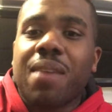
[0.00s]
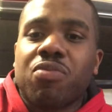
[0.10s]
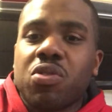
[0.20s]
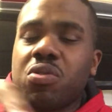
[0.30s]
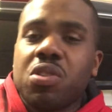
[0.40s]

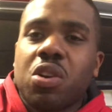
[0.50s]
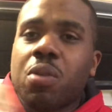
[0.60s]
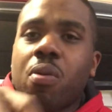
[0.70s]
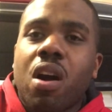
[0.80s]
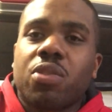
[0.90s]
you know, the
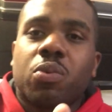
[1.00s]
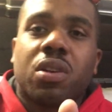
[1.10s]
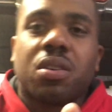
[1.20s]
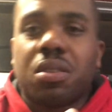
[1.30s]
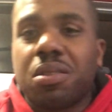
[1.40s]
parts where
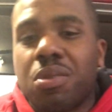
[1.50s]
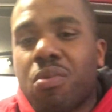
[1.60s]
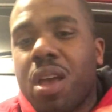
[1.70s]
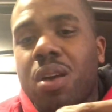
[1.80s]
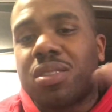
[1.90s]
the
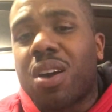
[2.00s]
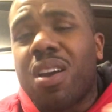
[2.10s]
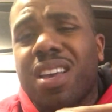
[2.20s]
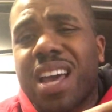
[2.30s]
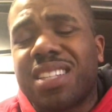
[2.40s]
rails are, you
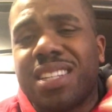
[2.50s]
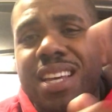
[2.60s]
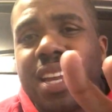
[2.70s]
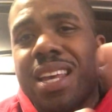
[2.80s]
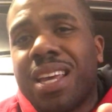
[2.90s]
kind of see
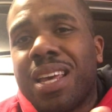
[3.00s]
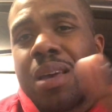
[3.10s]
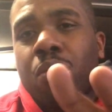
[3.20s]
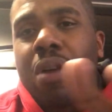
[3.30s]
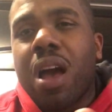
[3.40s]
that
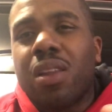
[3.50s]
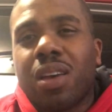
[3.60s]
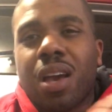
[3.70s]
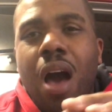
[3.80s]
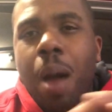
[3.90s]
brown
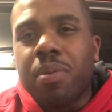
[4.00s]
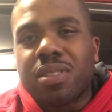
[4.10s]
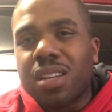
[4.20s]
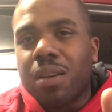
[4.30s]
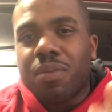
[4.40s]
looking copper
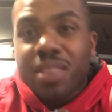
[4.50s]
stuff.